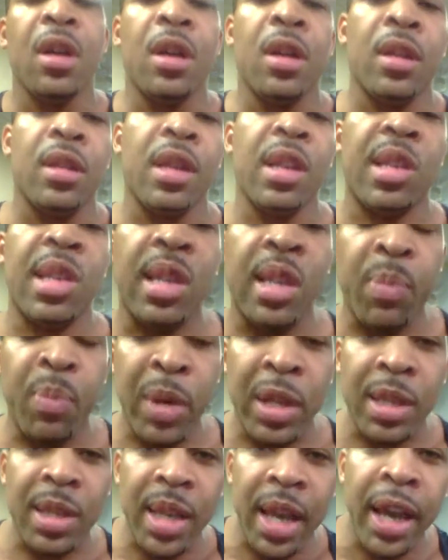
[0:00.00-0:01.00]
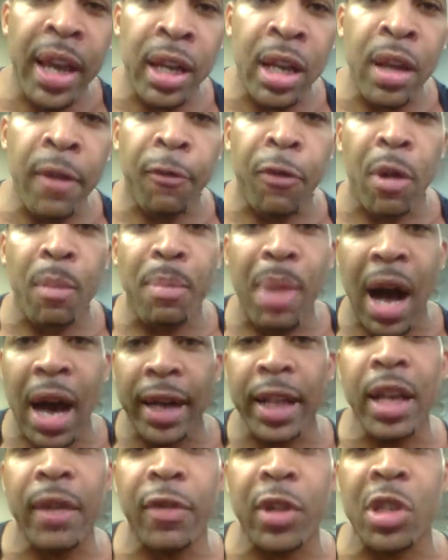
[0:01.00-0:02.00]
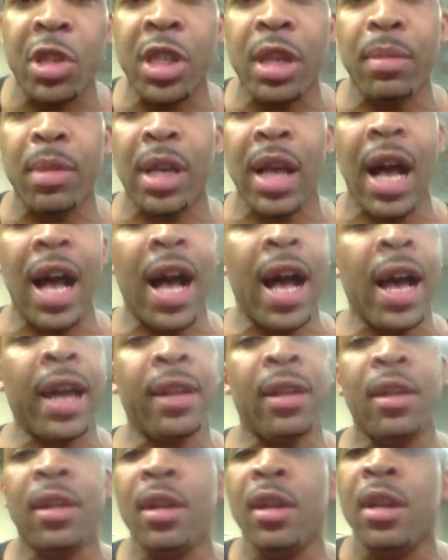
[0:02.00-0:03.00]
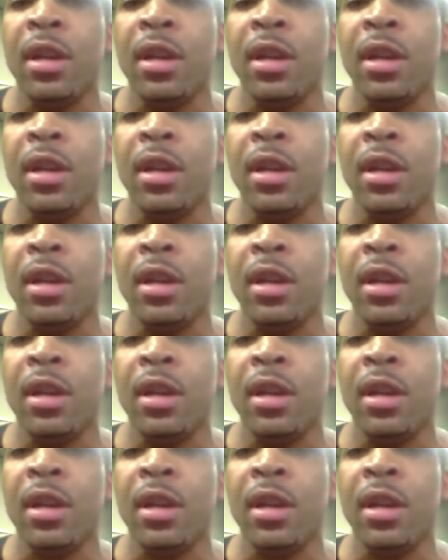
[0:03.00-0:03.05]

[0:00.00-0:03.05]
This has been Danny from Body of a Gym God.